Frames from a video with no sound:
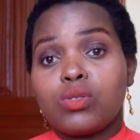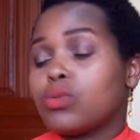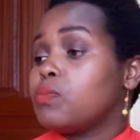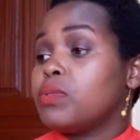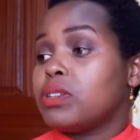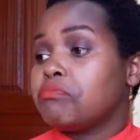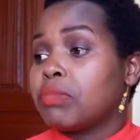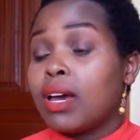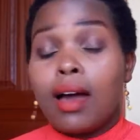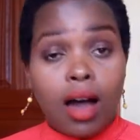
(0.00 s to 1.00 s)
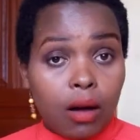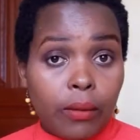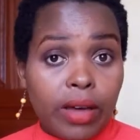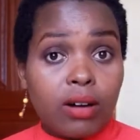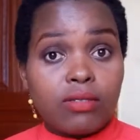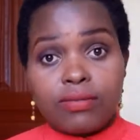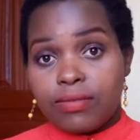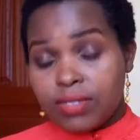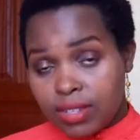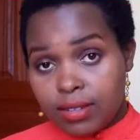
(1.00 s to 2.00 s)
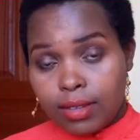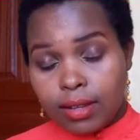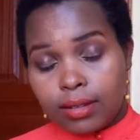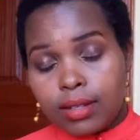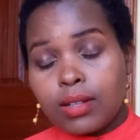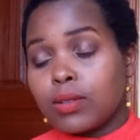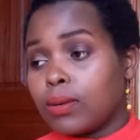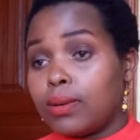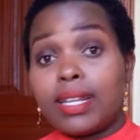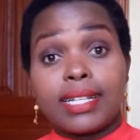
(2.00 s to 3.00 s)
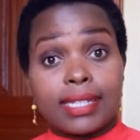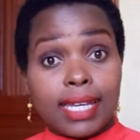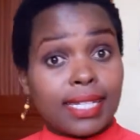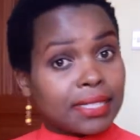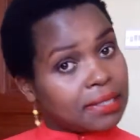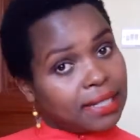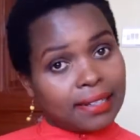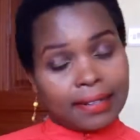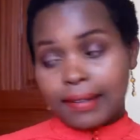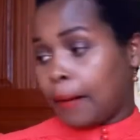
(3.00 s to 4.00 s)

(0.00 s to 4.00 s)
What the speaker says: to be aware of these things. So let's get started.